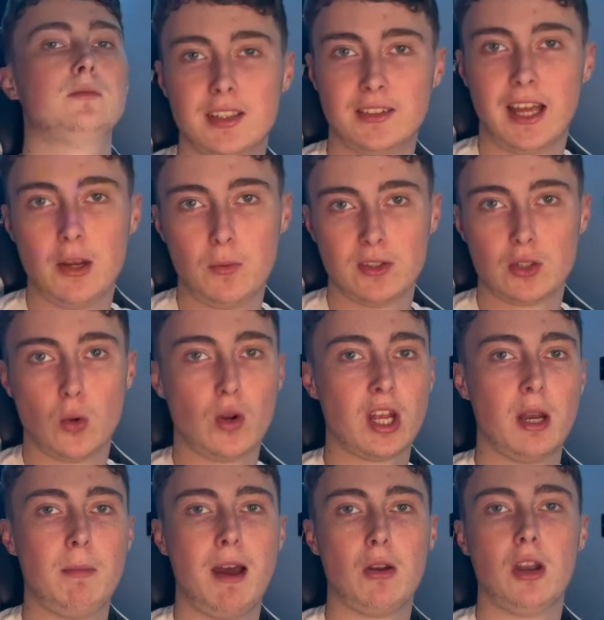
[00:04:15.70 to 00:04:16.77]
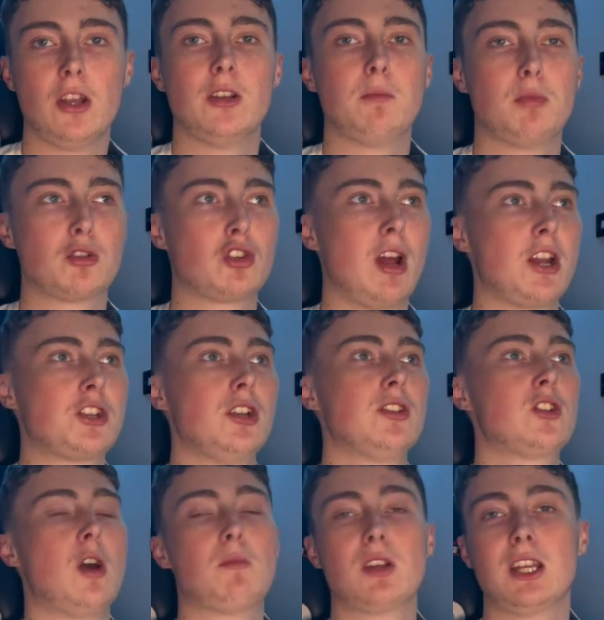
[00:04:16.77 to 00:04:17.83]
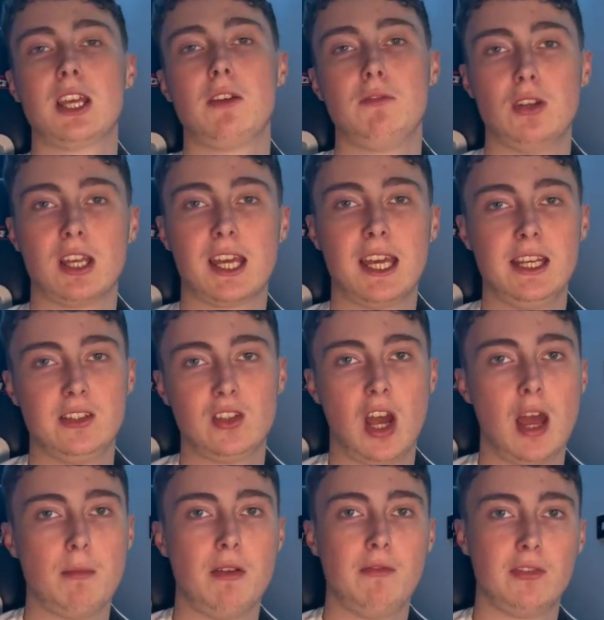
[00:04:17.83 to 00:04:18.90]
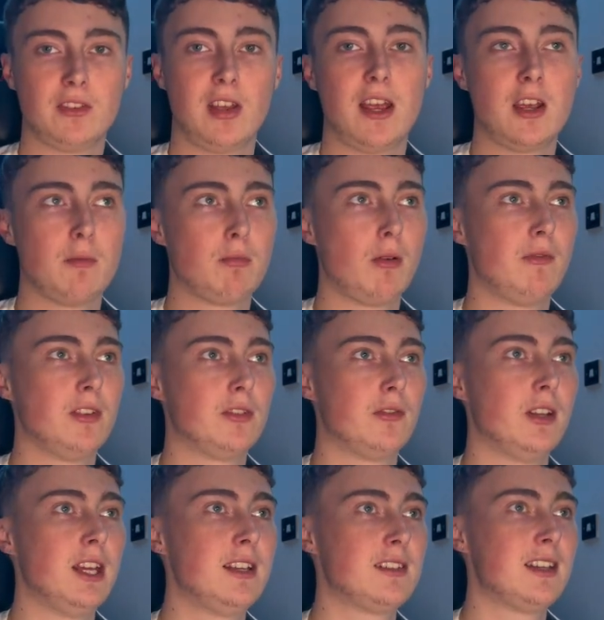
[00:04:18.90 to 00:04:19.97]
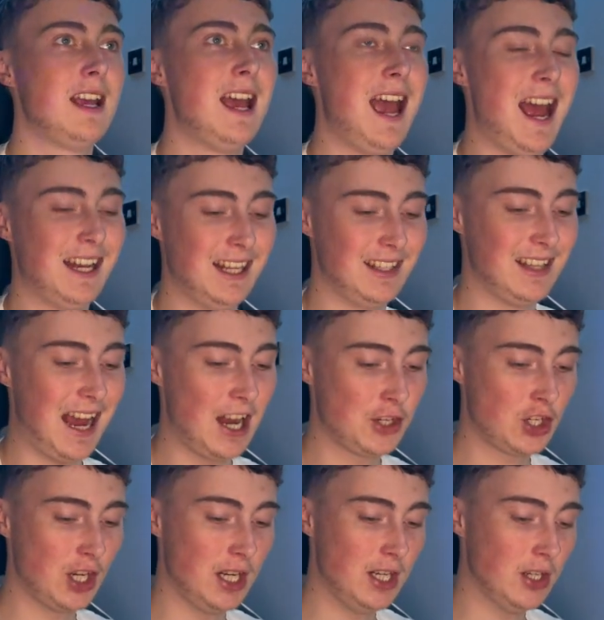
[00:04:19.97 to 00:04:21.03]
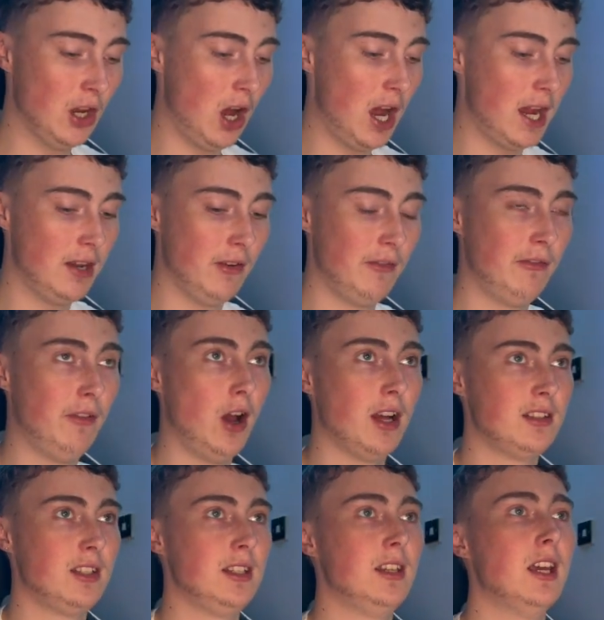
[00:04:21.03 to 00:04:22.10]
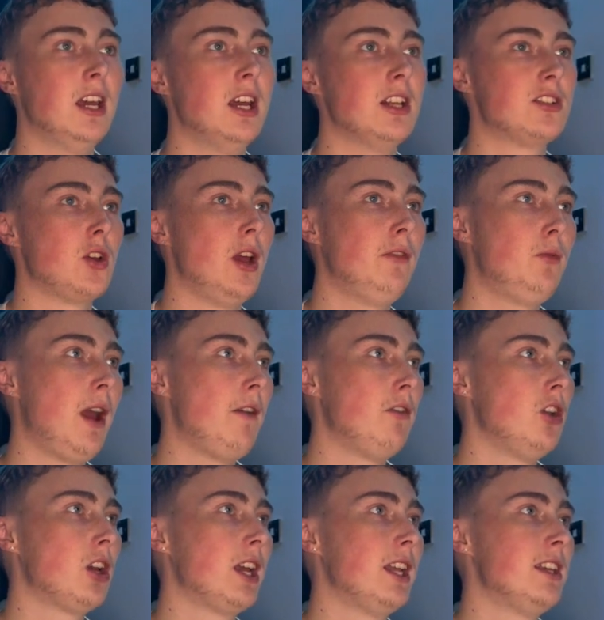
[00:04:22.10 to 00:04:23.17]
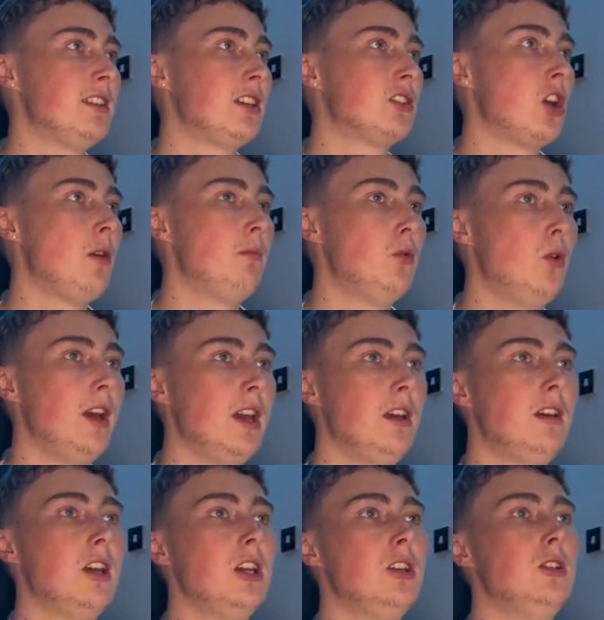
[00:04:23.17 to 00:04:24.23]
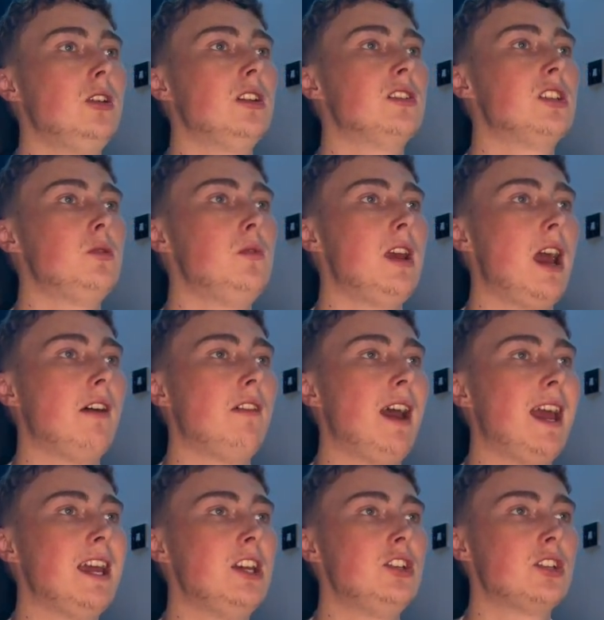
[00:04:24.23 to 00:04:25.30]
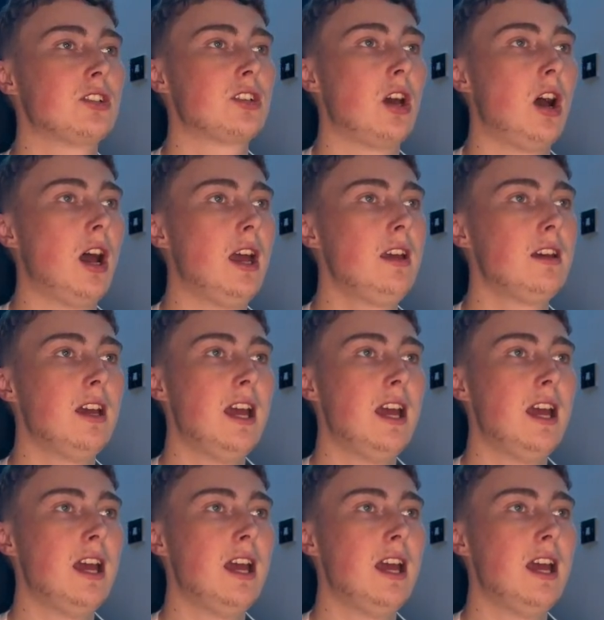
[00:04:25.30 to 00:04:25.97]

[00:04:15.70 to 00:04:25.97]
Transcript: Today, we're talking about London protraction. So I'm going to give you the key timing for taking profits for this. And it is actually 9:30. So if we have a look at this example here, you can see we have Asia's high